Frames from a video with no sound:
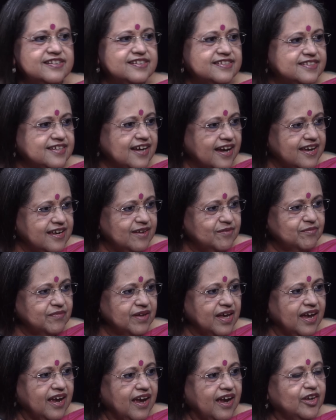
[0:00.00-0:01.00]
the
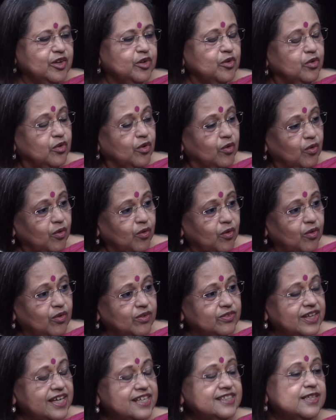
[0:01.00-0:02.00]
time. You know,
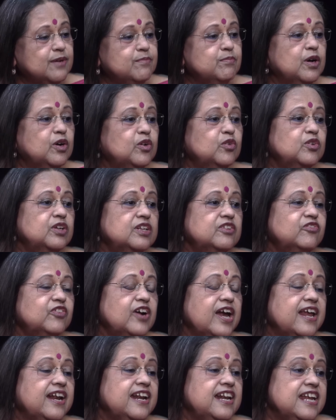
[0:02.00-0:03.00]
there's a mahurat
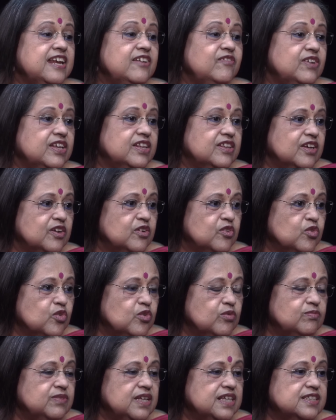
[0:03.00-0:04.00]
for leaving the
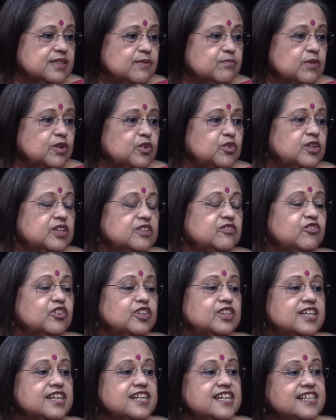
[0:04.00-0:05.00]
room. There's a mahurat
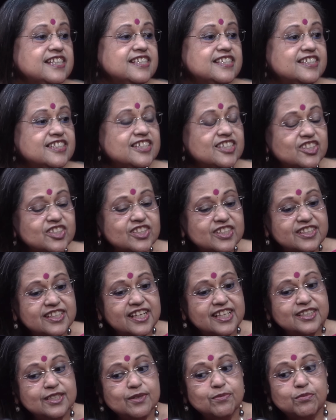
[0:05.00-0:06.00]
for the incision.
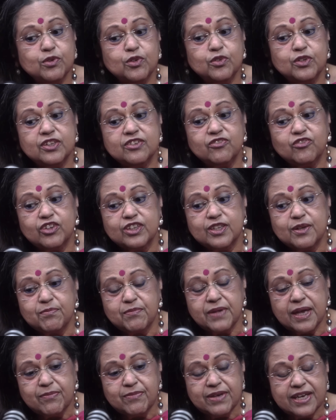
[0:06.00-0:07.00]
There's a mahurat for the
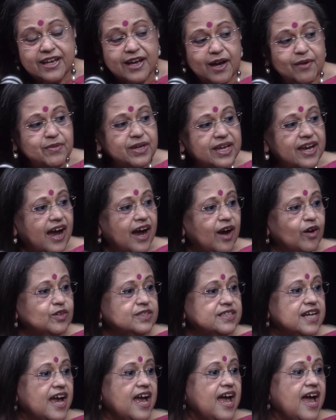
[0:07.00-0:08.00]
baby coming
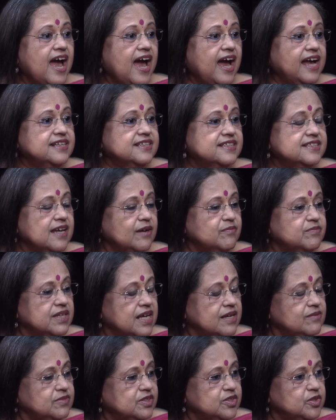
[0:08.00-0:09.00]
out. And
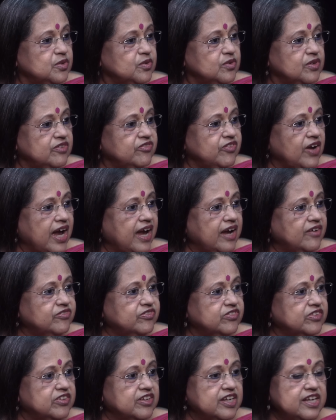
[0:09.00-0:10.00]
sometimes, you know, if I have
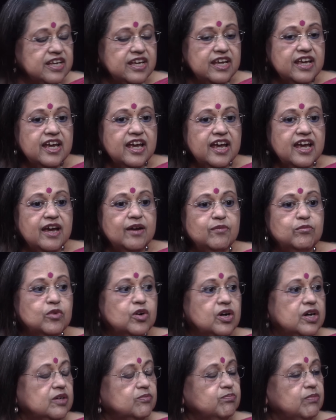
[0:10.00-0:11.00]
three
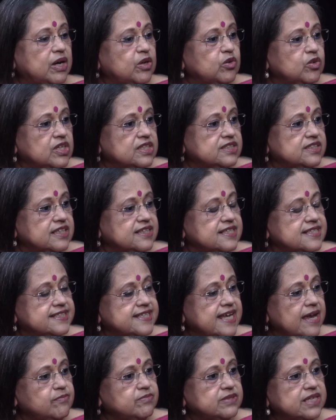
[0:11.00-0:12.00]
muhurats at the
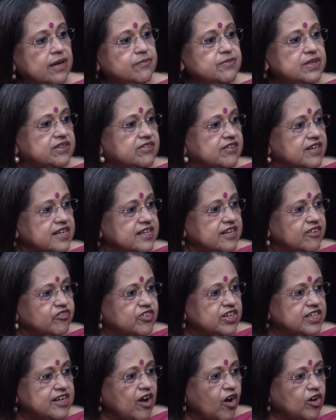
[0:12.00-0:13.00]
same time in three
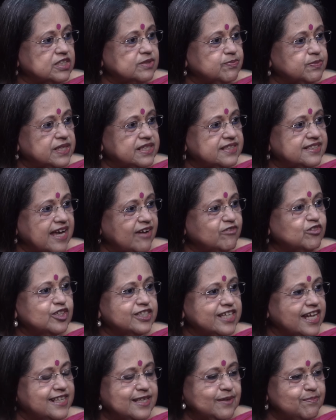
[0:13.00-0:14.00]
different hospitals, I have to
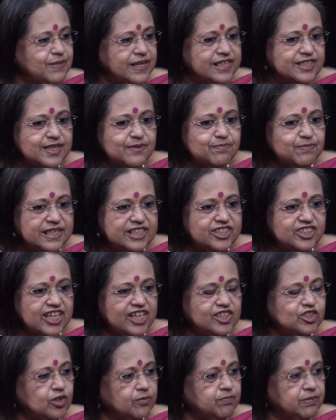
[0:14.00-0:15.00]
tell the patient, please
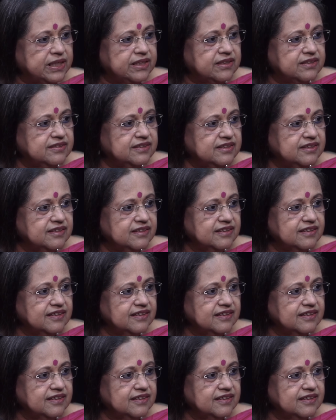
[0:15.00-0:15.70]
change your panditji